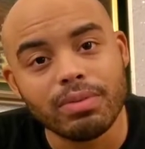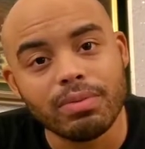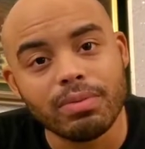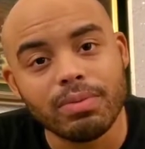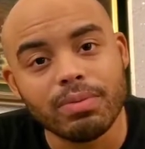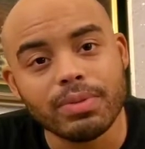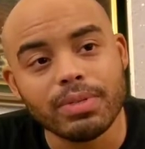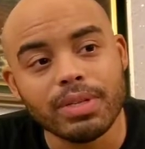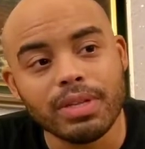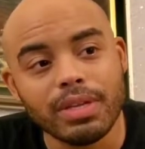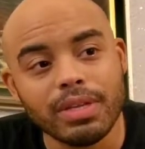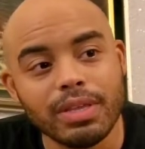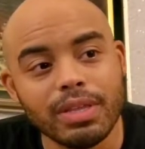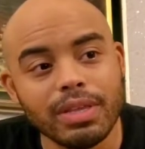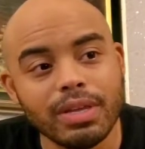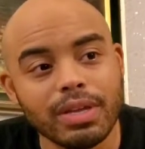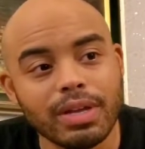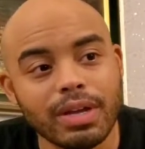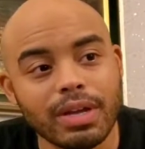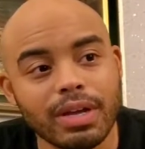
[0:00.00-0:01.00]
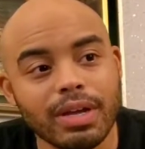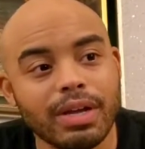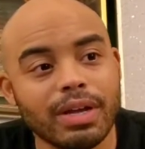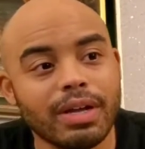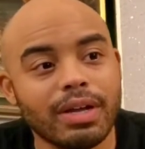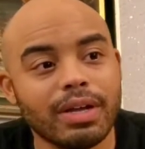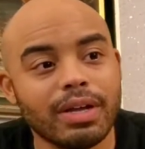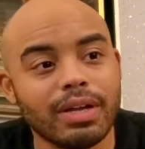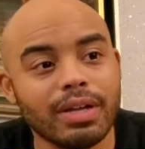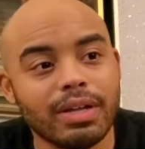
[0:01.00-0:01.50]
What was he? The
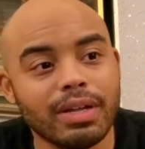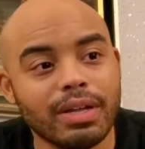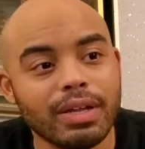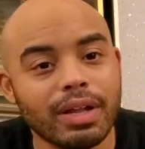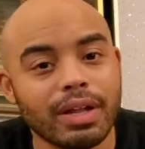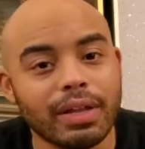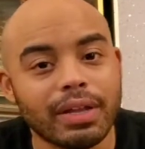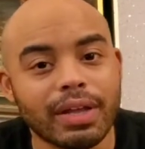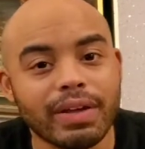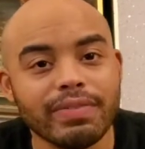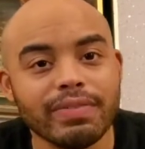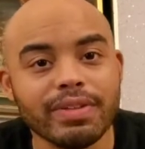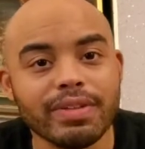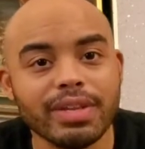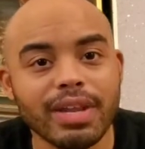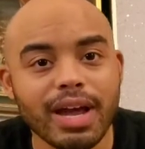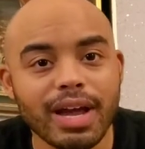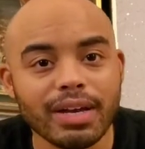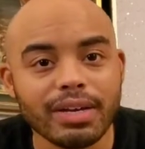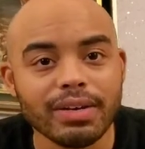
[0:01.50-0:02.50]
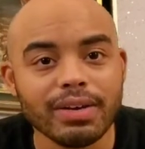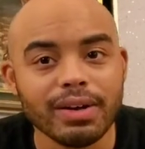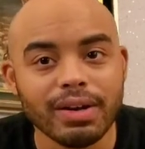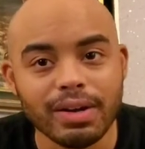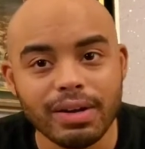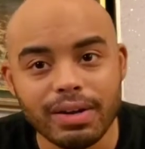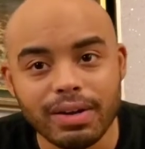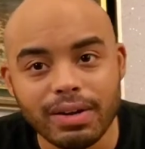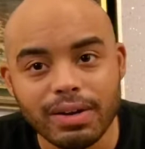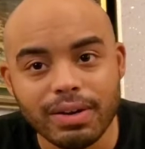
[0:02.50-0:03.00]
uh, eleventh
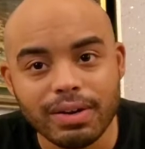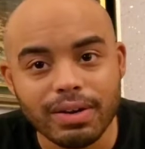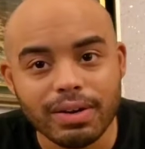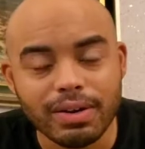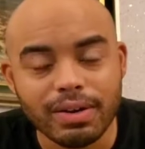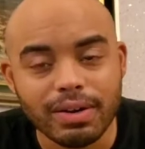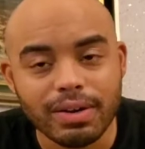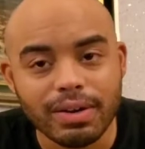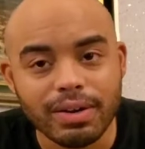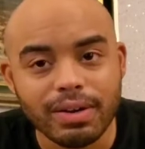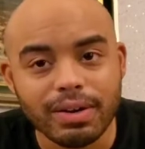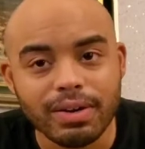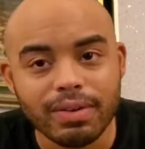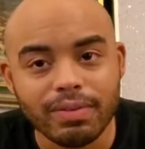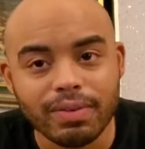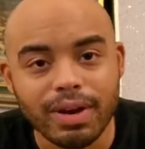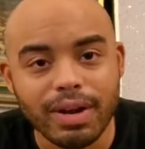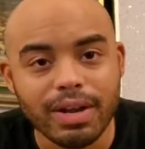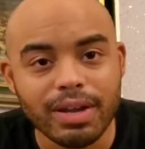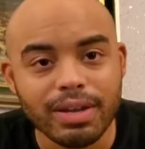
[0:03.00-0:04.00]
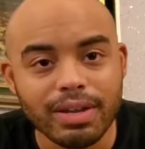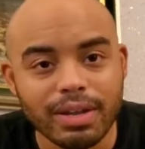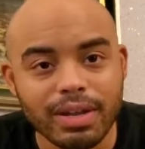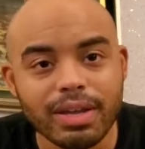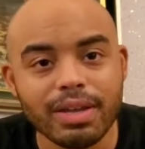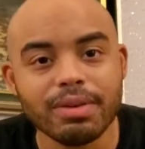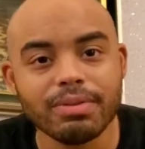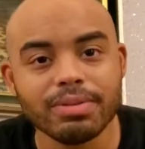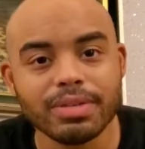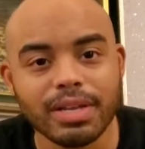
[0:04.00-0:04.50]
Doctor, right?
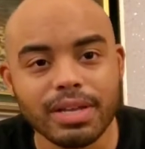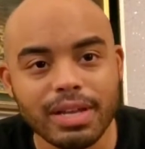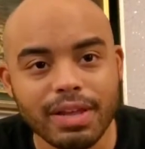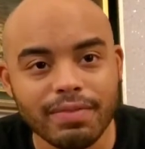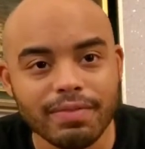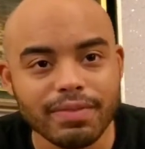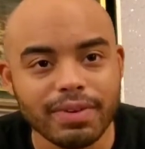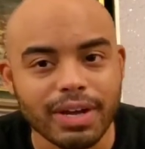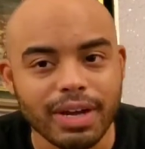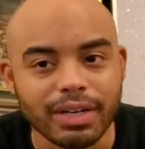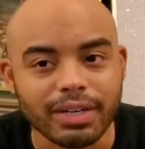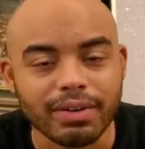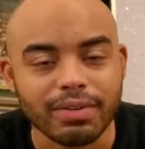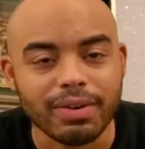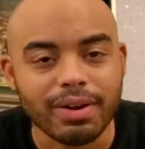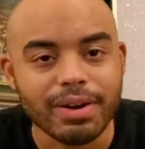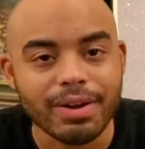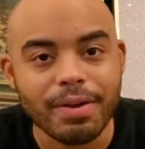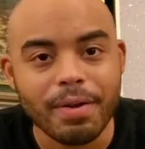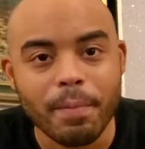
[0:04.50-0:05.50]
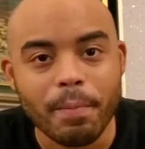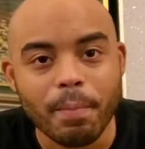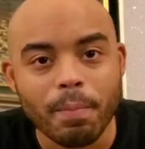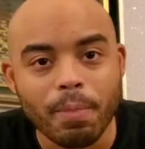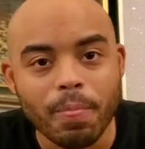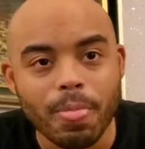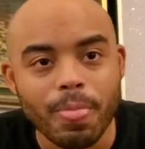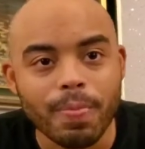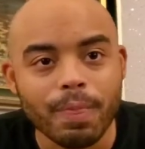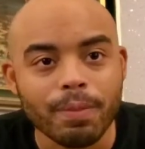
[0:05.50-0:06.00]
Yeah, he was the eleventh Doctor, right?
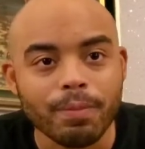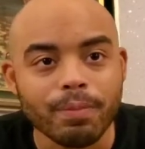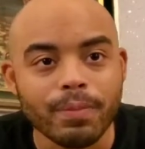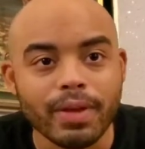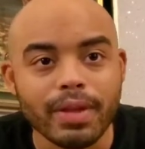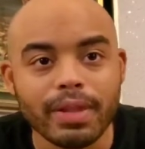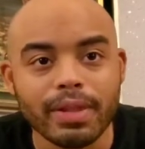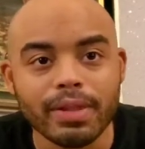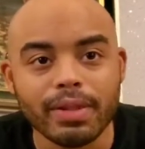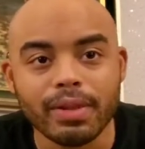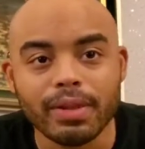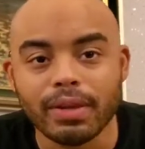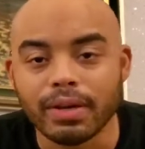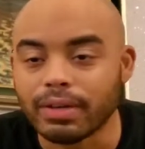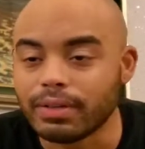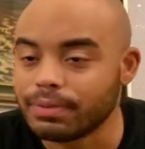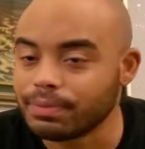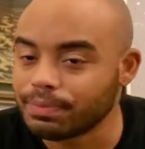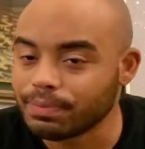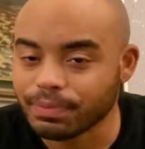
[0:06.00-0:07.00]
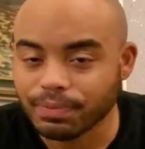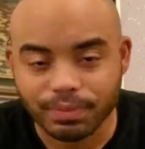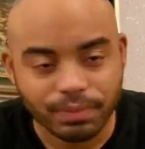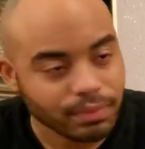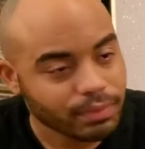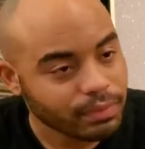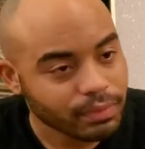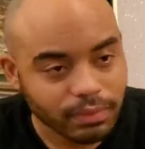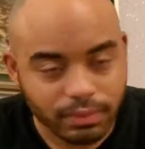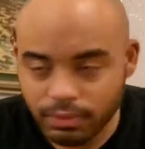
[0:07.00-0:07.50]
Man, look,
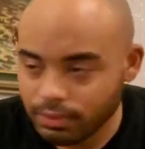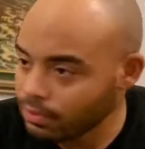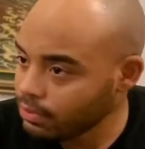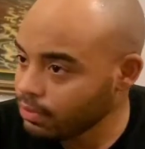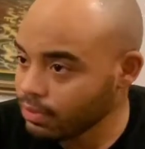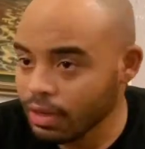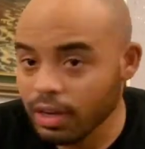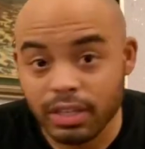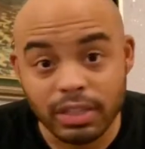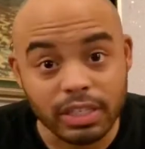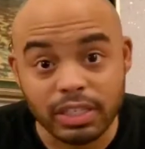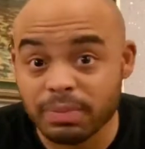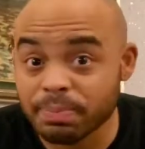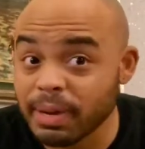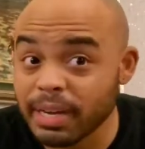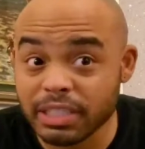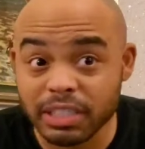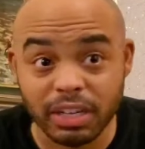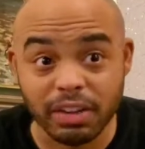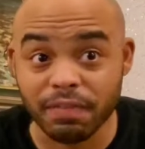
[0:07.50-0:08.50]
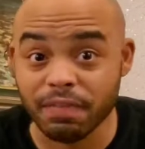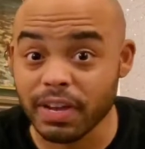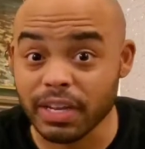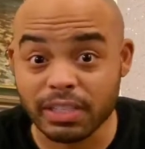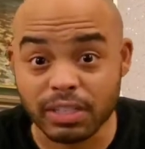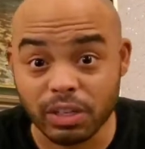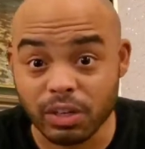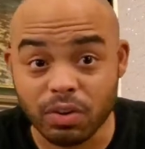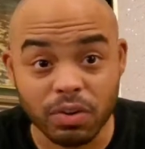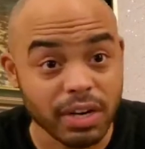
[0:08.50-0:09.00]
the special
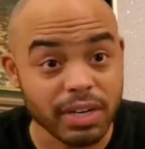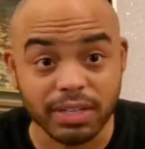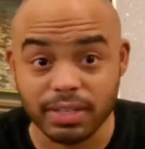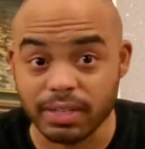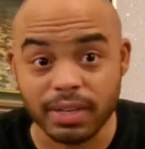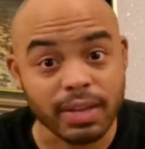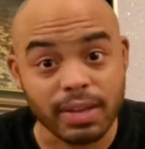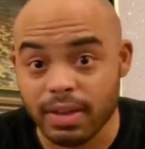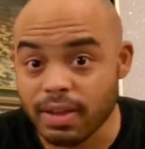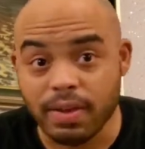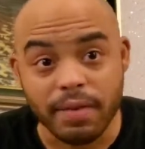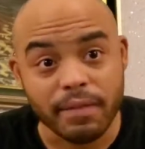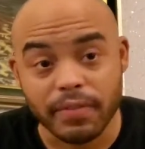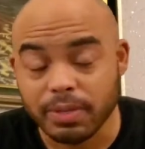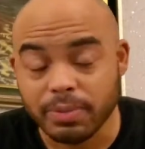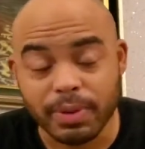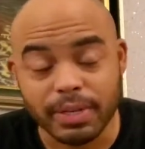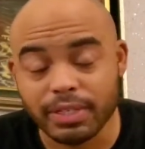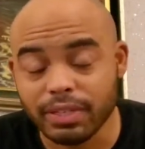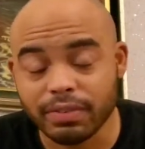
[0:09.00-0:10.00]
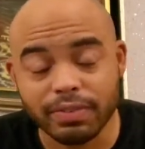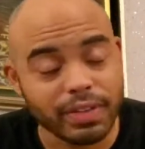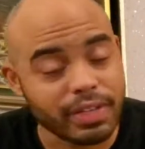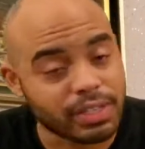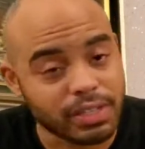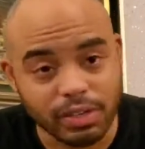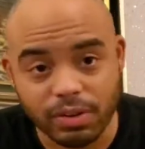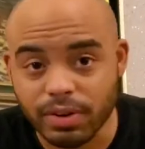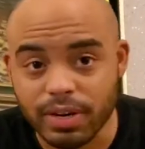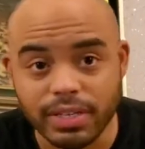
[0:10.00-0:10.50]
effects look crazy. Special
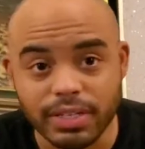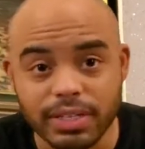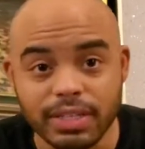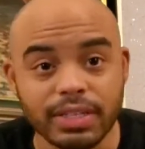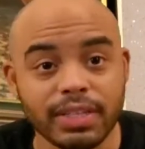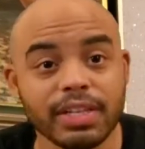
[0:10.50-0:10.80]
effects look crazy.